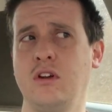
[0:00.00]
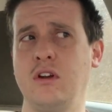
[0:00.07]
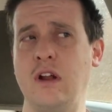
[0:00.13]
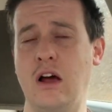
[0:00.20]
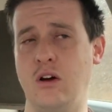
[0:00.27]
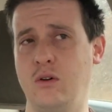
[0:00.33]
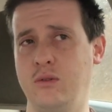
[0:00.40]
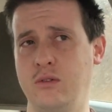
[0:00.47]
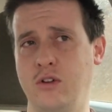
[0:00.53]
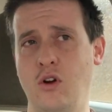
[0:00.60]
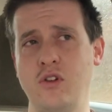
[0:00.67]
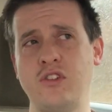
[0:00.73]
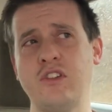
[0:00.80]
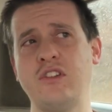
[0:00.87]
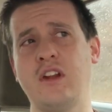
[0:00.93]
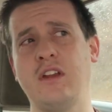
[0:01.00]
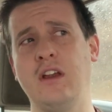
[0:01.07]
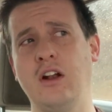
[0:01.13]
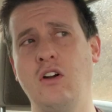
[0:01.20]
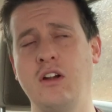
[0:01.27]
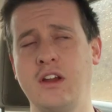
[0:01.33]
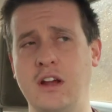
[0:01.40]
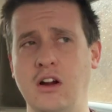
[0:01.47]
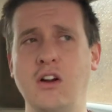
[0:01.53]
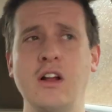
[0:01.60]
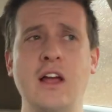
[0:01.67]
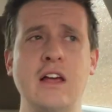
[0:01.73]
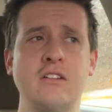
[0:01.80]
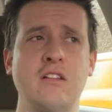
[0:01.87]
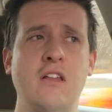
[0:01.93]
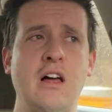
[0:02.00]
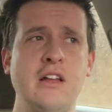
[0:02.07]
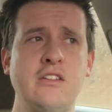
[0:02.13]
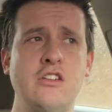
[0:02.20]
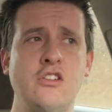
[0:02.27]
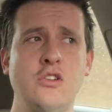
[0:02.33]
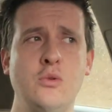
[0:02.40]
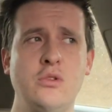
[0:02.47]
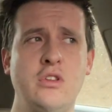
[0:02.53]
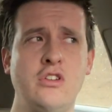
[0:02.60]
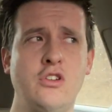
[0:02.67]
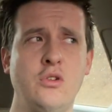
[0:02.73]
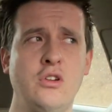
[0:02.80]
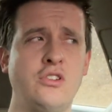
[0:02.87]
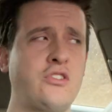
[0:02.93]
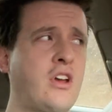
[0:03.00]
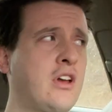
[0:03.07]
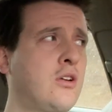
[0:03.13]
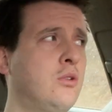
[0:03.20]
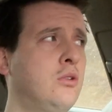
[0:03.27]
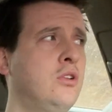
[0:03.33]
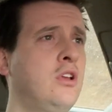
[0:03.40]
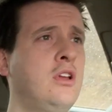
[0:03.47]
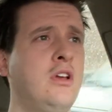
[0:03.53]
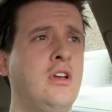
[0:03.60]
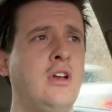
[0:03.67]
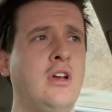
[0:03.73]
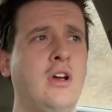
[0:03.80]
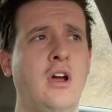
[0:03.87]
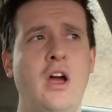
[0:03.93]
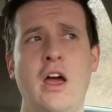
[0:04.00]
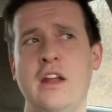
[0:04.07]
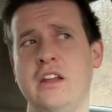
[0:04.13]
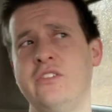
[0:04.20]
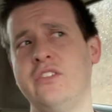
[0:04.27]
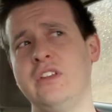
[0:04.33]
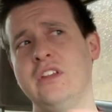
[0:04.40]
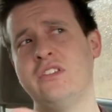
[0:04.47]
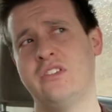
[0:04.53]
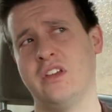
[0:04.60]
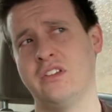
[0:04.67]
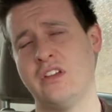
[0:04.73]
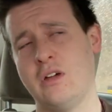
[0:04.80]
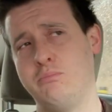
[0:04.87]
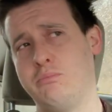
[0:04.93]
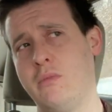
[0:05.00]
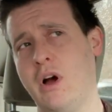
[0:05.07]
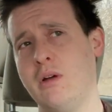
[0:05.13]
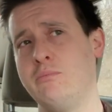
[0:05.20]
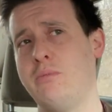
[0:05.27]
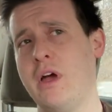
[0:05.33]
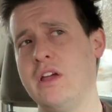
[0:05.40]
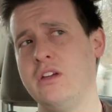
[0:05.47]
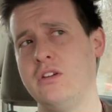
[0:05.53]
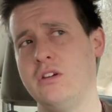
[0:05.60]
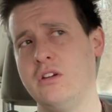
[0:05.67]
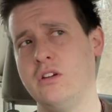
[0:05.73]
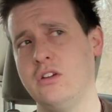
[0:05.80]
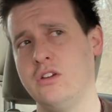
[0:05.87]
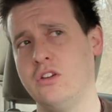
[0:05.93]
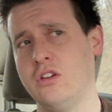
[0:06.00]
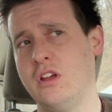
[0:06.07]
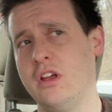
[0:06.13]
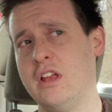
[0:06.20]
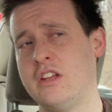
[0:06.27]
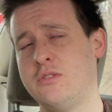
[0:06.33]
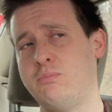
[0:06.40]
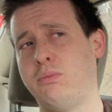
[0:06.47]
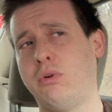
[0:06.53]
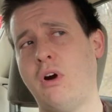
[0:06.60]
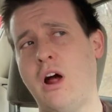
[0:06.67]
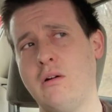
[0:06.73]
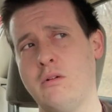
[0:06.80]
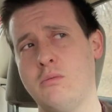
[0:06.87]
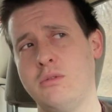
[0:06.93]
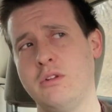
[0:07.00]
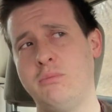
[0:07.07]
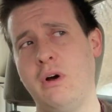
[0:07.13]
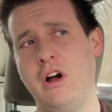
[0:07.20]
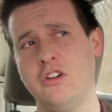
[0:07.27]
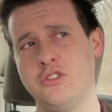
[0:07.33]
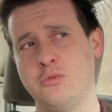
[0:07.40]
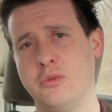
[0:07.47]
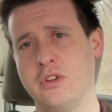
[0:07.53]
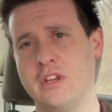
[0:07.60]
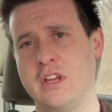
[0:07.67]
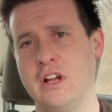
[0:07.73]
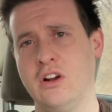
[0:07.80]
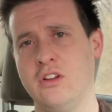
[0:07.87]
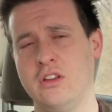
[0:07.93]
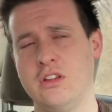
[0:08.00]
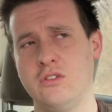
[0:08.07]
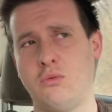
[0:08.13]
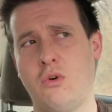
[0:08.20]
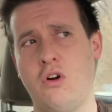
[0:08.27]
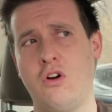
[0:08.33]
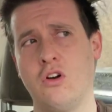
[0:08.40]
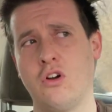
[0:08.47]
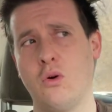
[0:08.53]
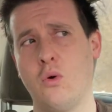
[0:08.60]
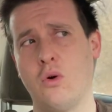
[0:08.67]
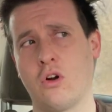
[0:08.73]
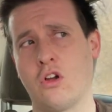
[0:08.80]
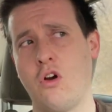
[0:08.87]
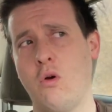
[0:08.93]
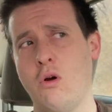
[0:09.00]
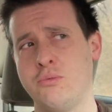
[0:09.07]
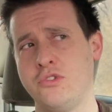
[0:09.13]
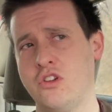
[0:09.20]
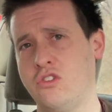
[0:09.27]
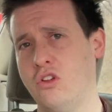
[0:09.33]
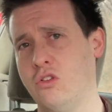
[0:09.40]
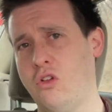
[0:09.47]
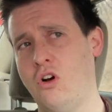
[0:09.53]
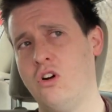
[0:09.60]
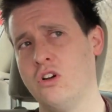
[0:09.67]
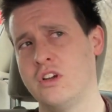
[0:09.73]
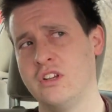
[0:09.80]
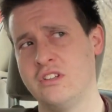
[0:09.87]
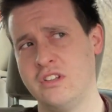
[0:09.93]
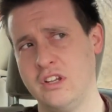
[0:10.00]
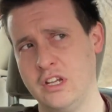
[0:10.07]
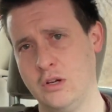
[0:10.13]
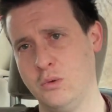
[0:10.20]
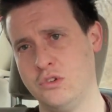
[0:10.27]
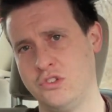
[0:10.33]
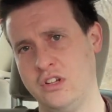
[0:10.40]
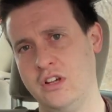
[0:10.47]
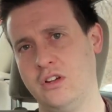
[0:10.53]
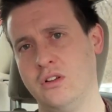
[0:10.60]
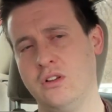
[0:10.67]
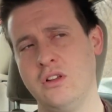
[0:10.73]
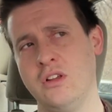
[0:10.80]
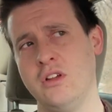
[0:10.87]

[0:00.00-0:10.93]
Now, notice I said gearing. Gearing has a lot to do with the duty cycle. And even these things, I bet it's probably possible to gear these wrong or go up such a long, continuous hill